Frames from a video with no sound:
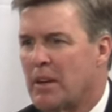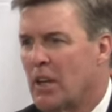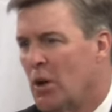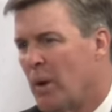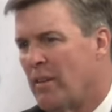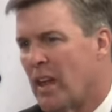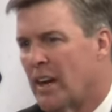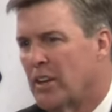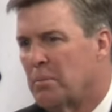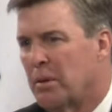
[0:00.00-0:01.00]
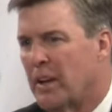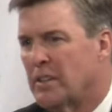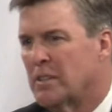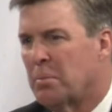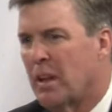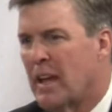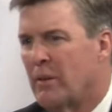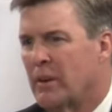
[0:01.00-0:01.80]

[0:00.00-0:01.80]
And we have a lot of good players at play.